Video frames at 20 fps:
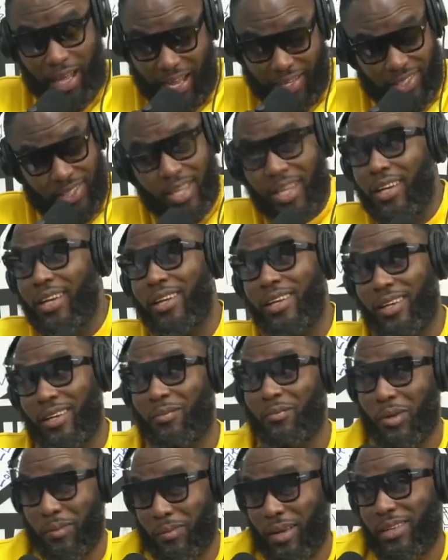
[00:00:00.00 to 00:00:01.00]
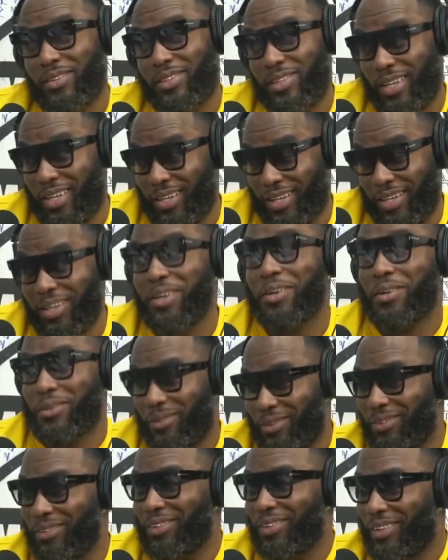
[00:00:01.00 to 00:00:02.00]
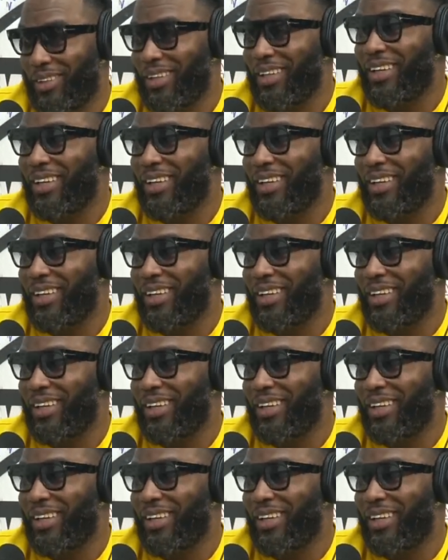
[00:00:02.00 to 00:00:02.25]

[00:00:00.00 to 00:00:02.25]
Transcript: I said it here. Remember, I said it here. Said it on